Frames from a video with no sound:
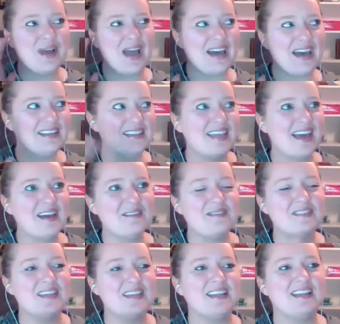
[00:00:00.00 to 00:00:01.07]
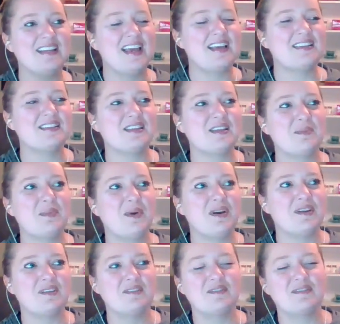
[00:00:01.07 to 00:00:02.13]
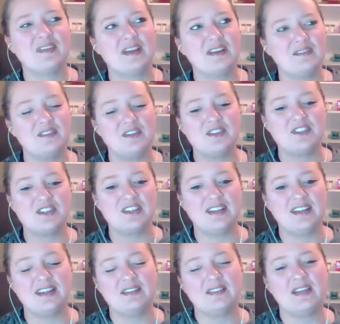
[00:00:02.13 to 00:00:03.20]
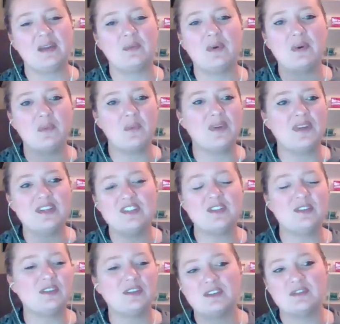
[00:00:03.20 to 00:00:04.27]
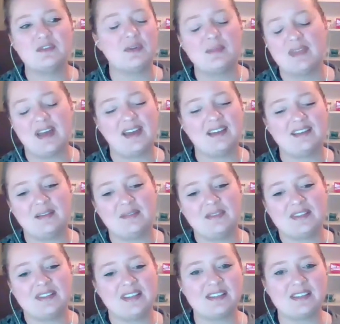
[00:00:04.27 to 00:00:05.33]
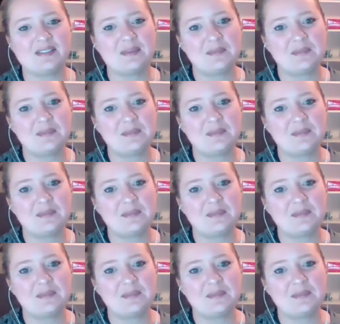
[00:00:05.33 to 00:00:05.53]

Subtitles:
how did that fit in as a part of kind of your journey? Like what did you learn from that? I was just